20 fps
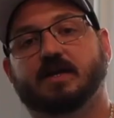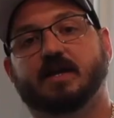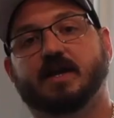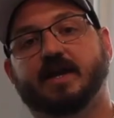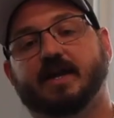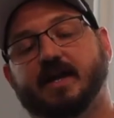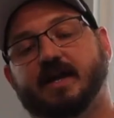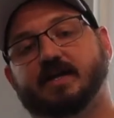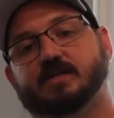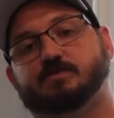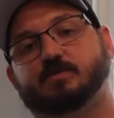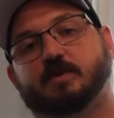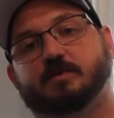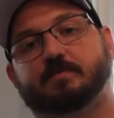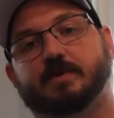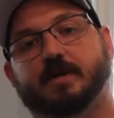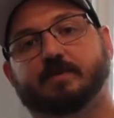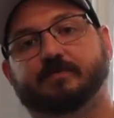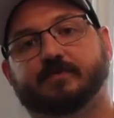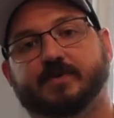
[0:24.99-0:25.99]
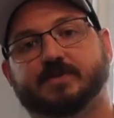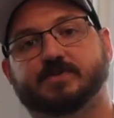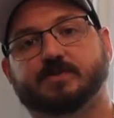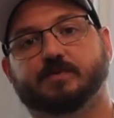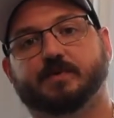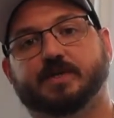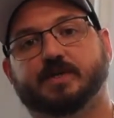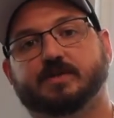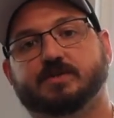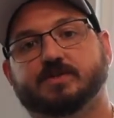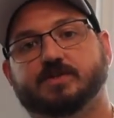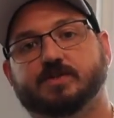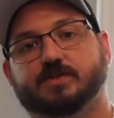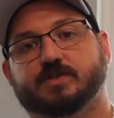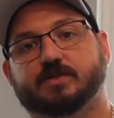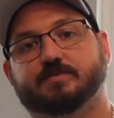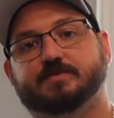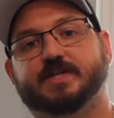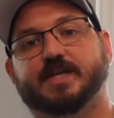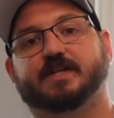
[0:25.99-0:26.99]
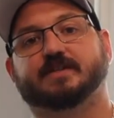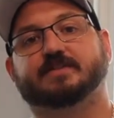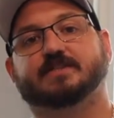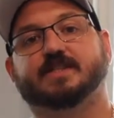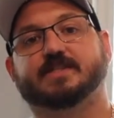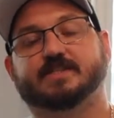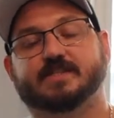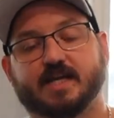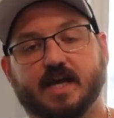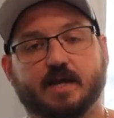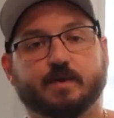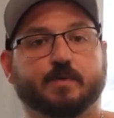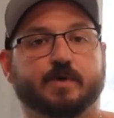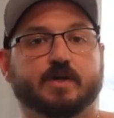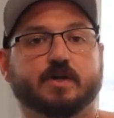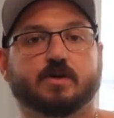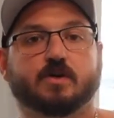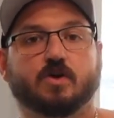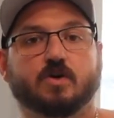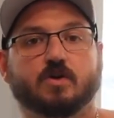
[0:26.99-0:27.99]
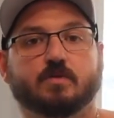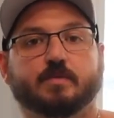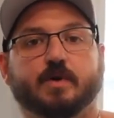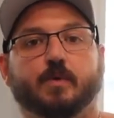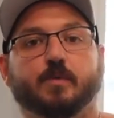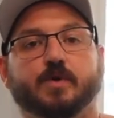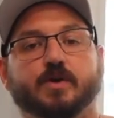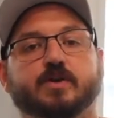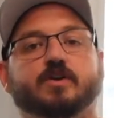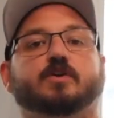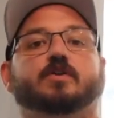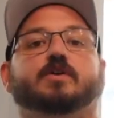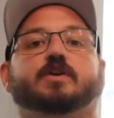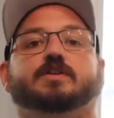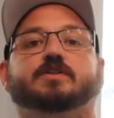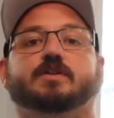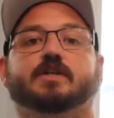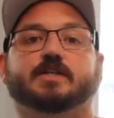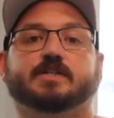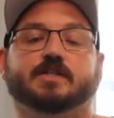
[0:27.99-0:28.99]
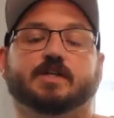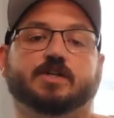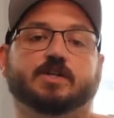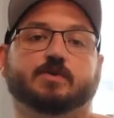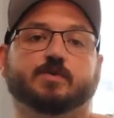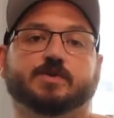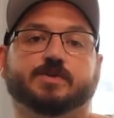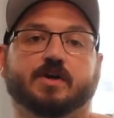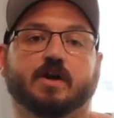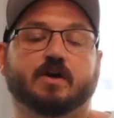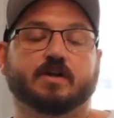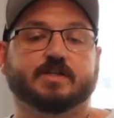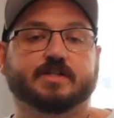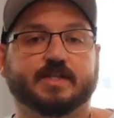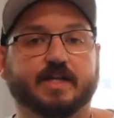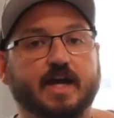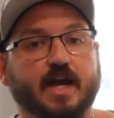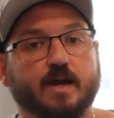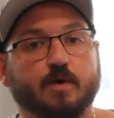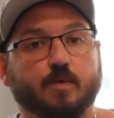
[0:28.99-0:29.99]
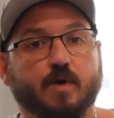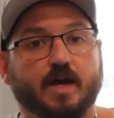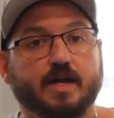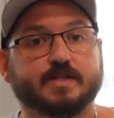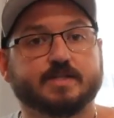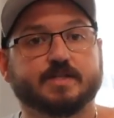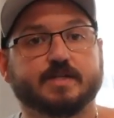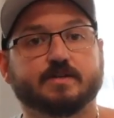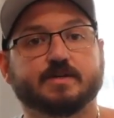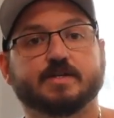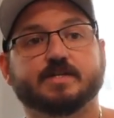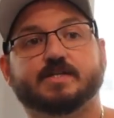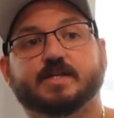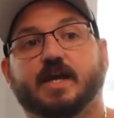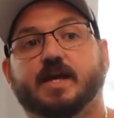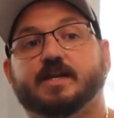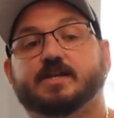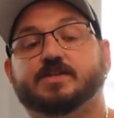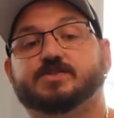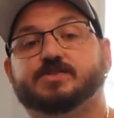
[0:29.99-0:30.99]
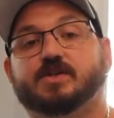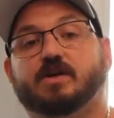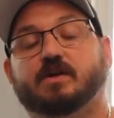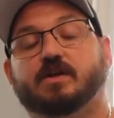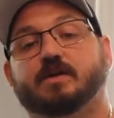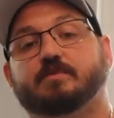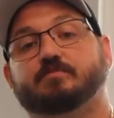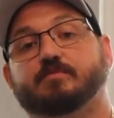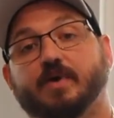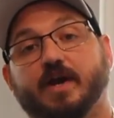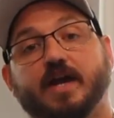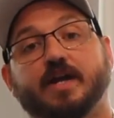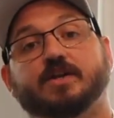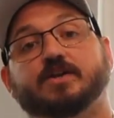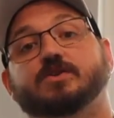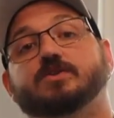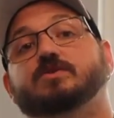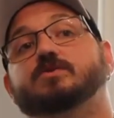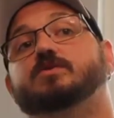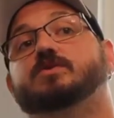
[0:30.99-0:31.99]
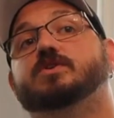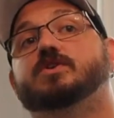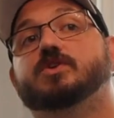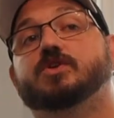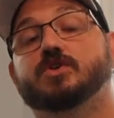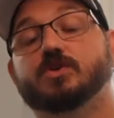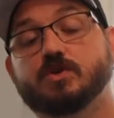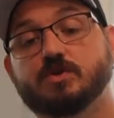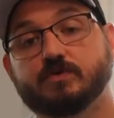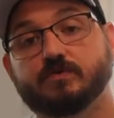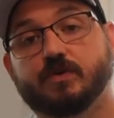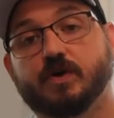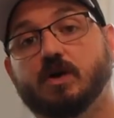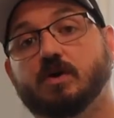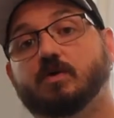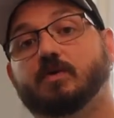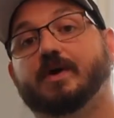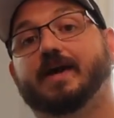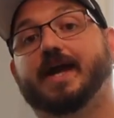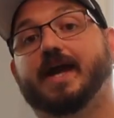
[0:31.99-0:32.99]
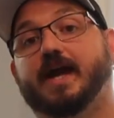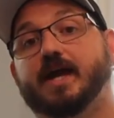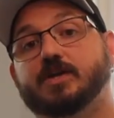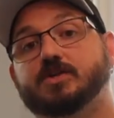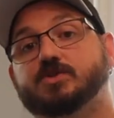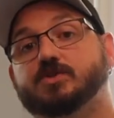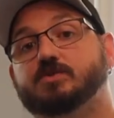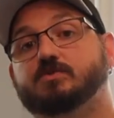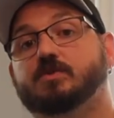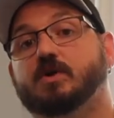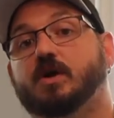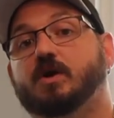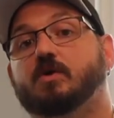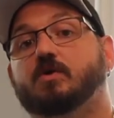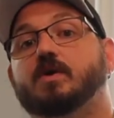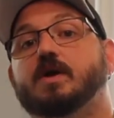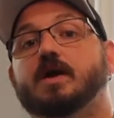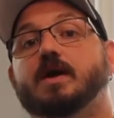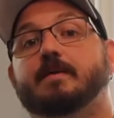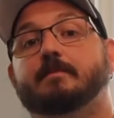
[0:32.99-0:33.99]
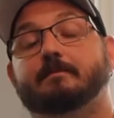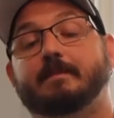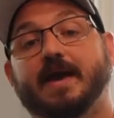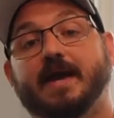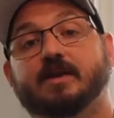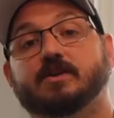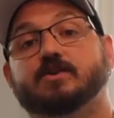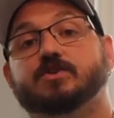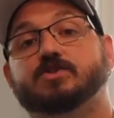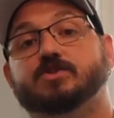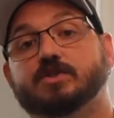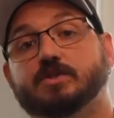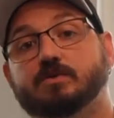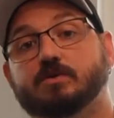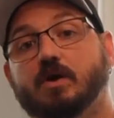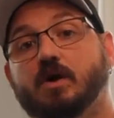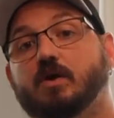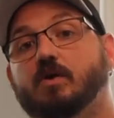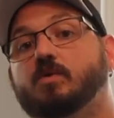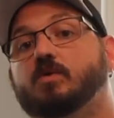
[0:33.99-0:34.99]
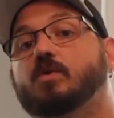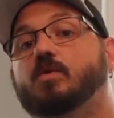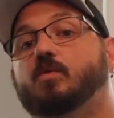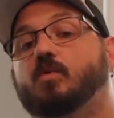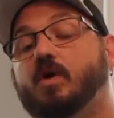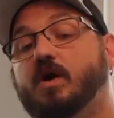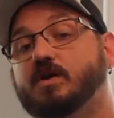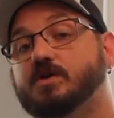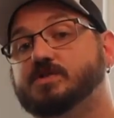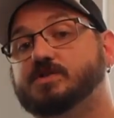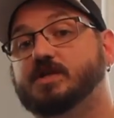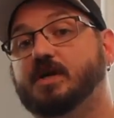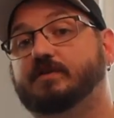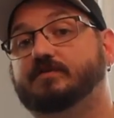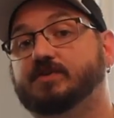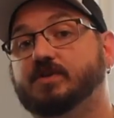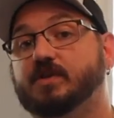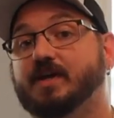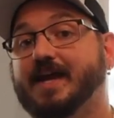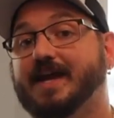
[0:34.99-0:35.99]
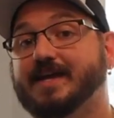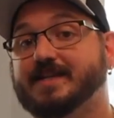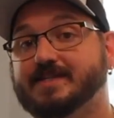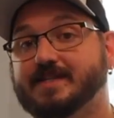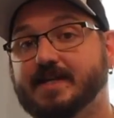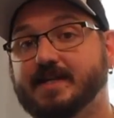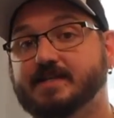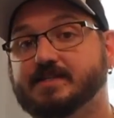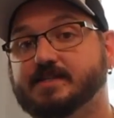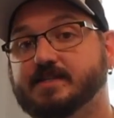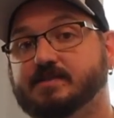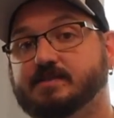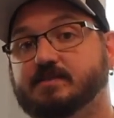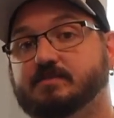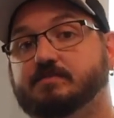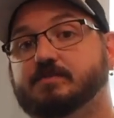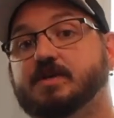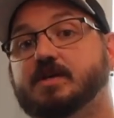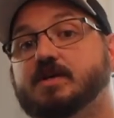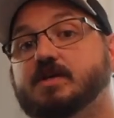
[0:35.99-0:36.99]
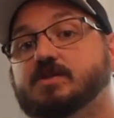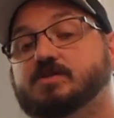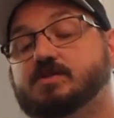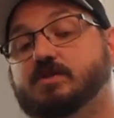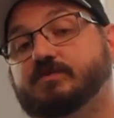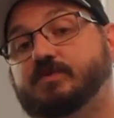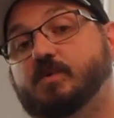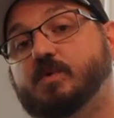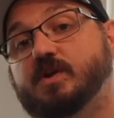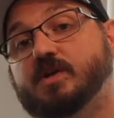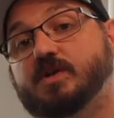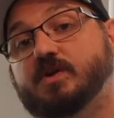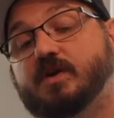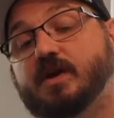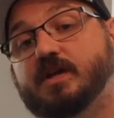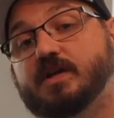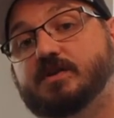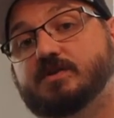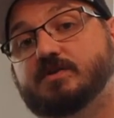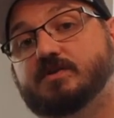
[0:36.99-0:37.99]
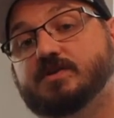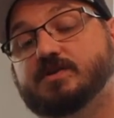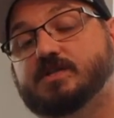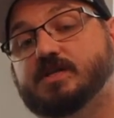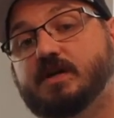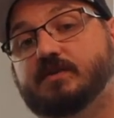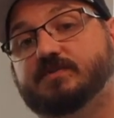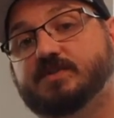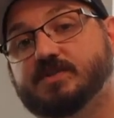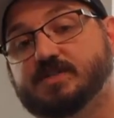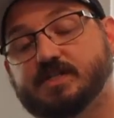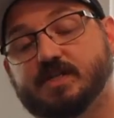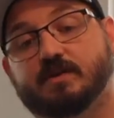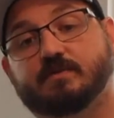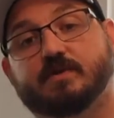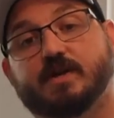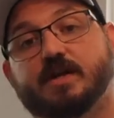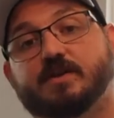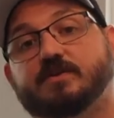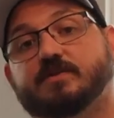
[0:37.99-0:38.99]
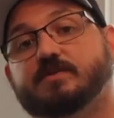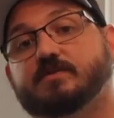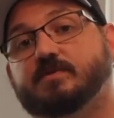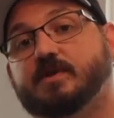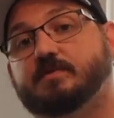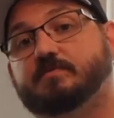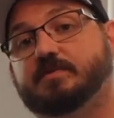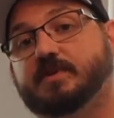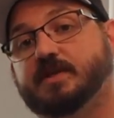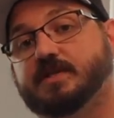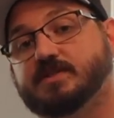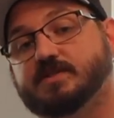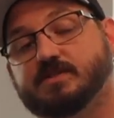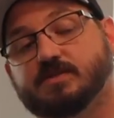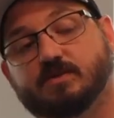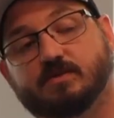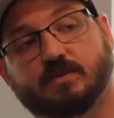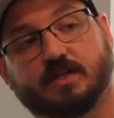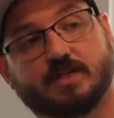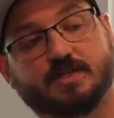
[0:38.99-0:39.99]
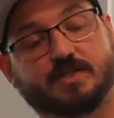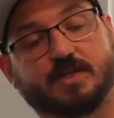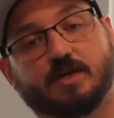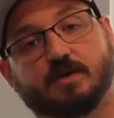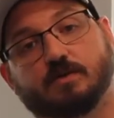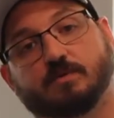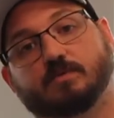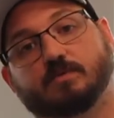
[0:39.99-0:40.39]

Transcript: Hey guys, welcome back to Professional Weekenders YouTube channel. Today we're at home and we're going to continue with our DIY series and install a brand new NuvoH20 Manor Duo water softener and taste system. So if you want to know how to do it yourself, then stick around, you're in the right place. So let's go.